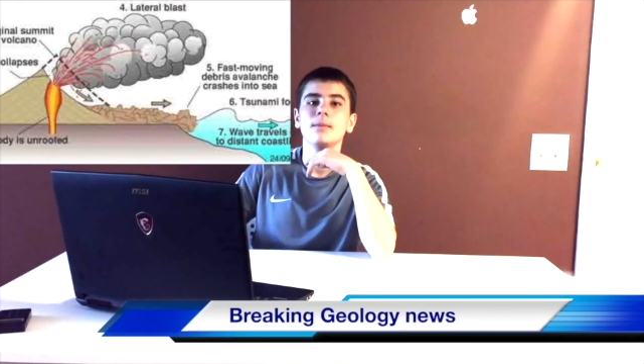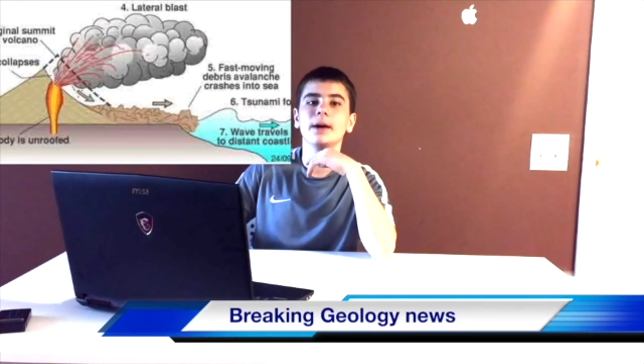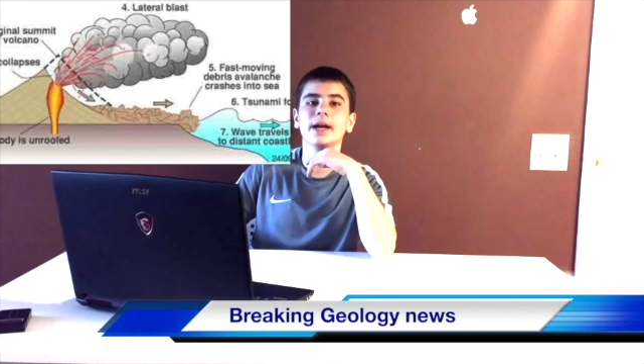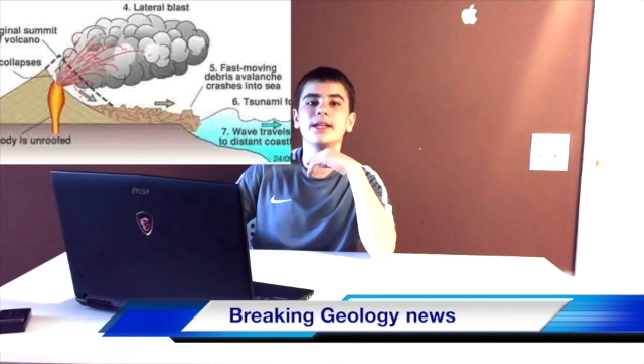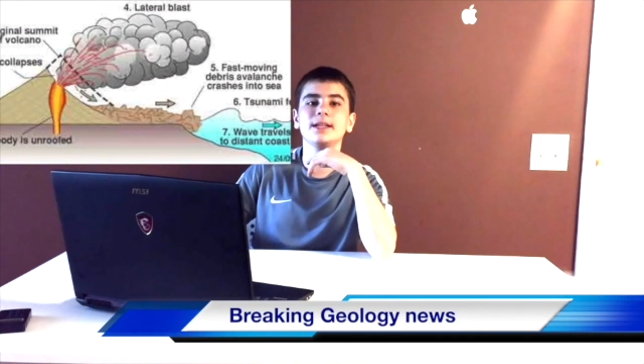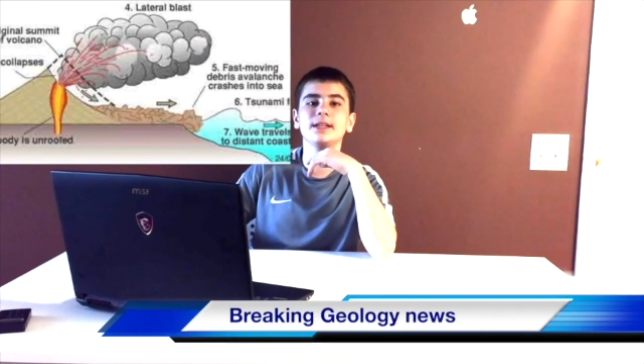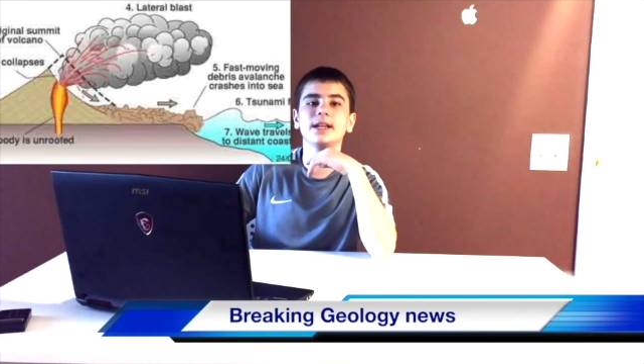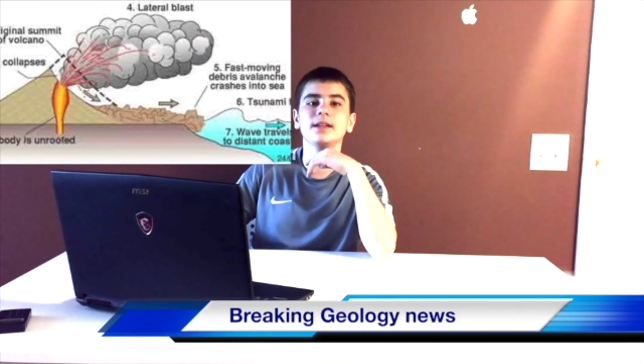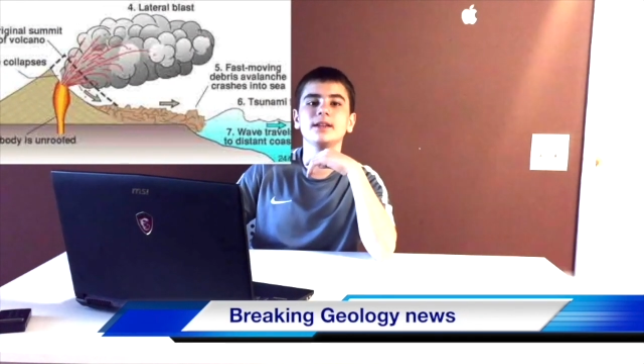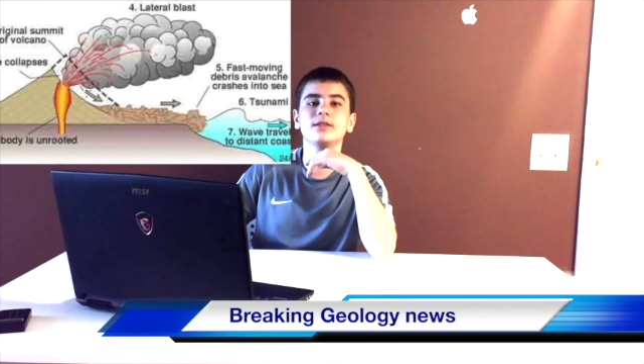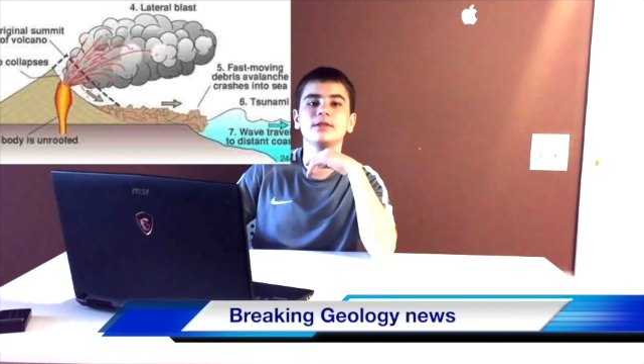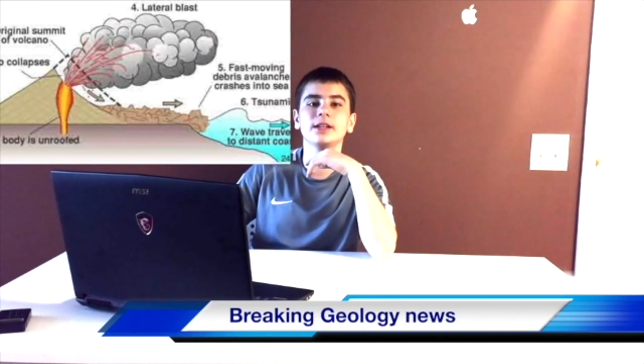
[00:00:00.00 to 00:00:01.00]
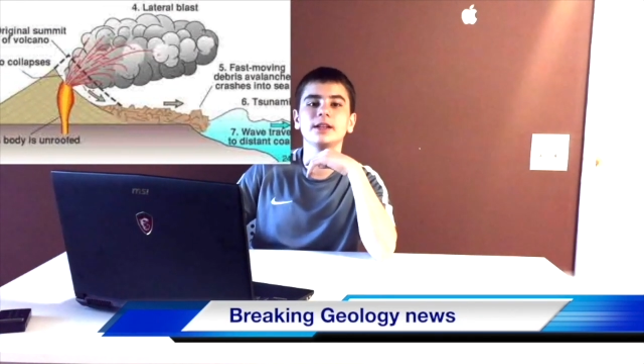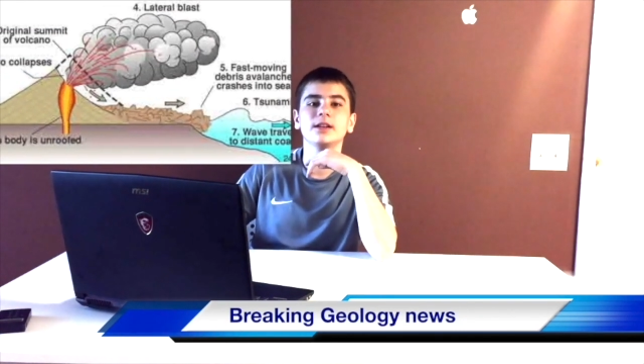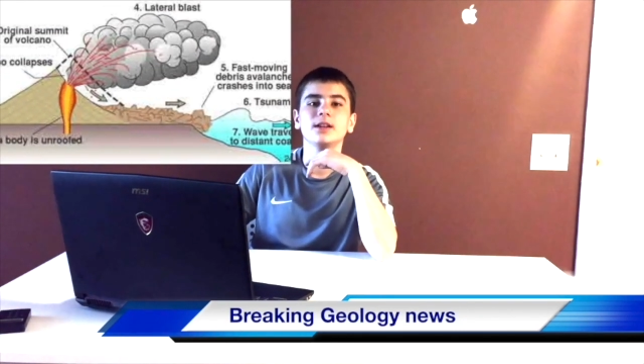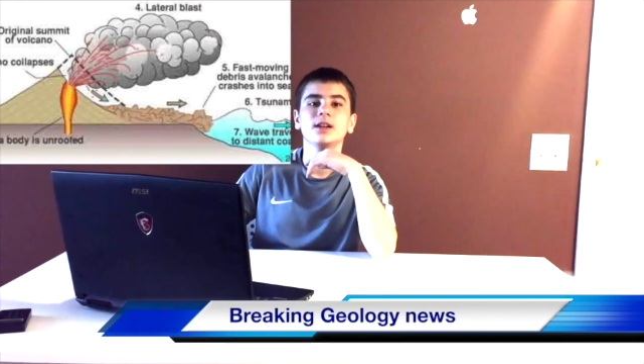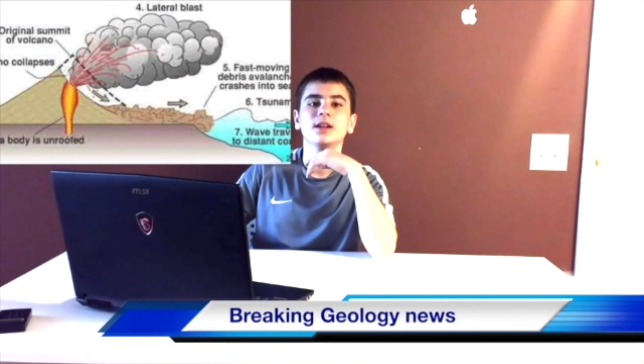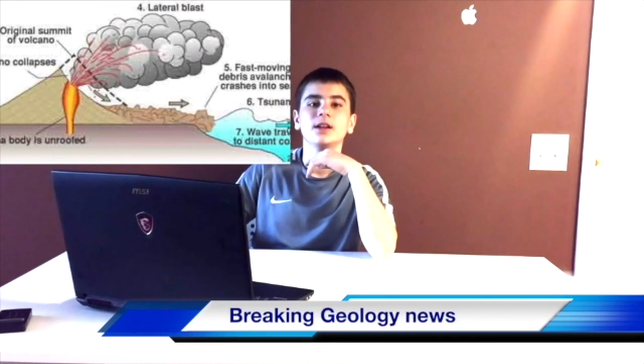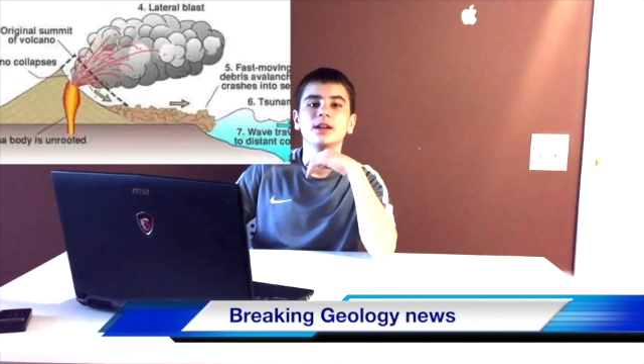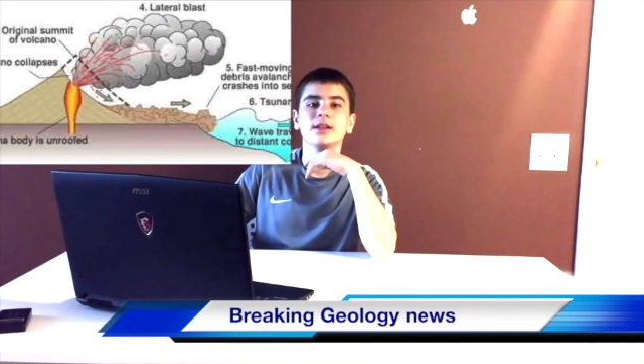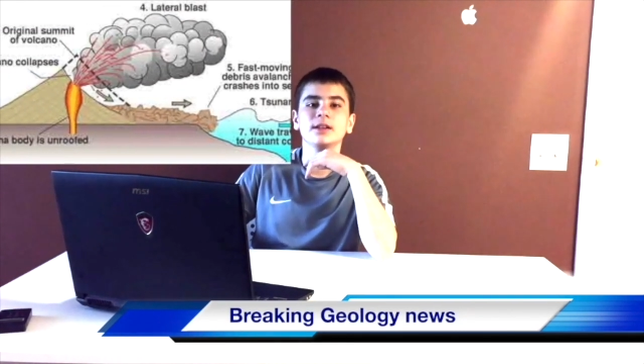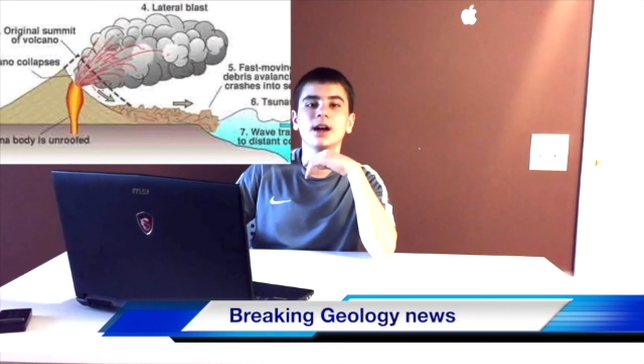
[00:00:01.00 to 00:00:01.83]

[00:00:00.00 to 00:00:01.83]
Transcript: by 1883.